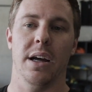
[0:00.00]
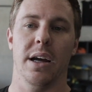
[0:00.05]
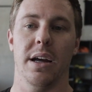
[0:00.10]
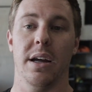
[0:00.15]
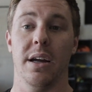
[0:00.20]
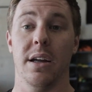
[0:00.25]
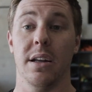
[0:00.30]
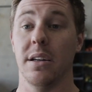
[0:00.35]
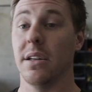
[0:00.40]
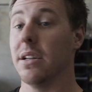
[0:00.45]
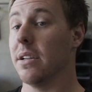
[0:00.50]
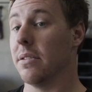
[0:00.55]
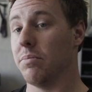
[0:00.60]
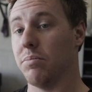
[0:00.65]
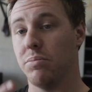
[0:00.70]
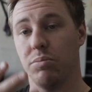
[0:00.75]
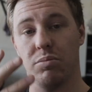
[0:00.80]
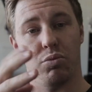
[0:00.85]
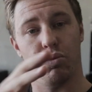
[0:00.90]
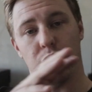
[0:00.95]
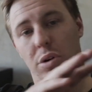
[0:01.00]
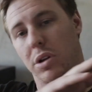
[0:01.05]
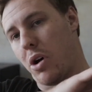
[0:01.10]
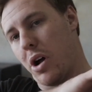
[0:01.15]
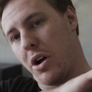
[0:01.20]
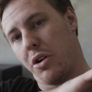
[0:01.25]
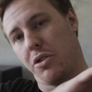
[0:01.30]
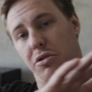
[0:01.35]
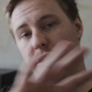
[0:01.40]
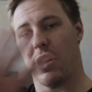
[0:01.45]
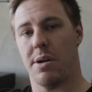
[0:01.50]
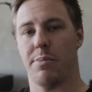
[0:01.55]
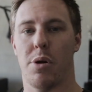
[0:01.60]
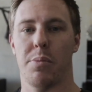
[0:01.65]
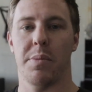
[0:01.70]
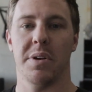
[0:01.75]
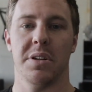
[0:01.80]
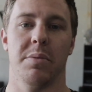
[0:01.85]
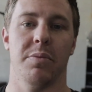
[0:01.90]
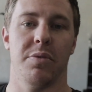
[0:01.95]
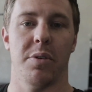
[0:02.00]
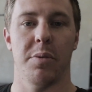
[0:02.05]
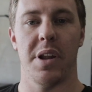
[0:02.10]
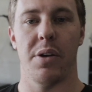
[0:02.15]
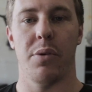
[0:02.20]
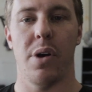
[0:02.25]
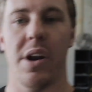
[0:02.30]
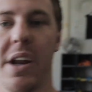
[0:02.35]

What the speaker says: and rely on all that momentum from their